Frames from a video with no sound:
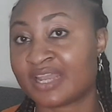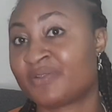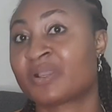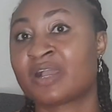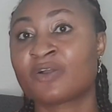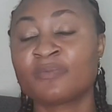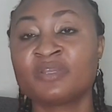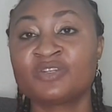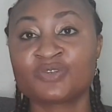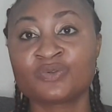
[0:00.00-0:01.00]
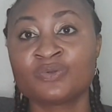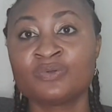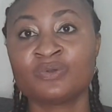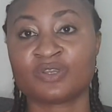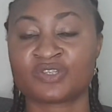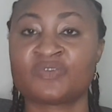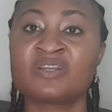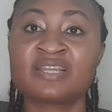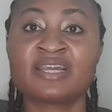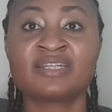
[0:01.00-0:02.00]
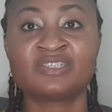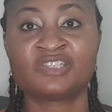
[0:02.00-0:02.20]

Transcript: and you can come in through Australia